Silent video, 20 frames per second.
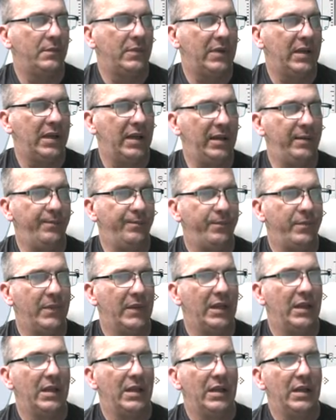Okay.
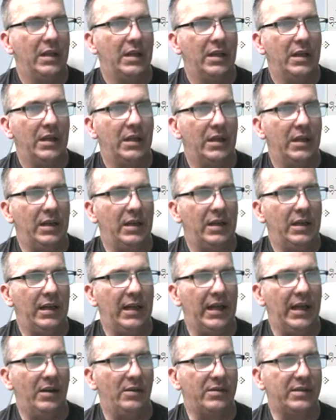
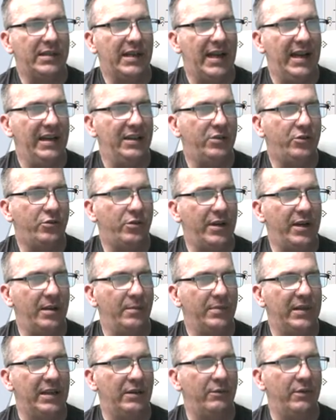Outside trim,
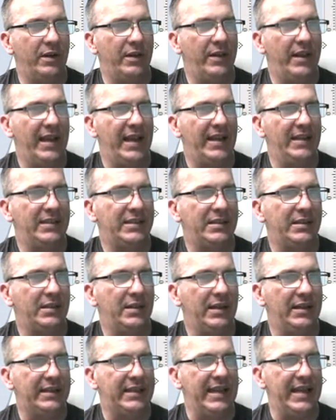get rid of that.
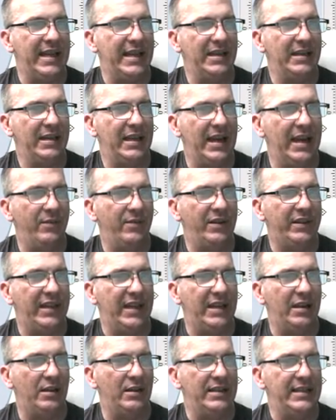Again,
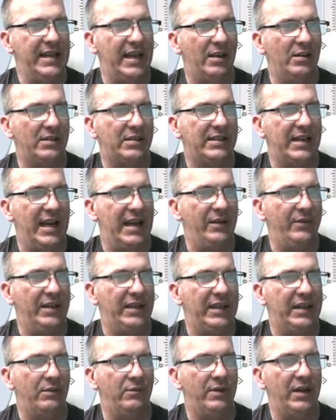everything on the outside of it,
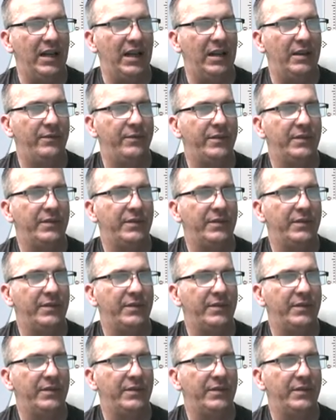get rid of.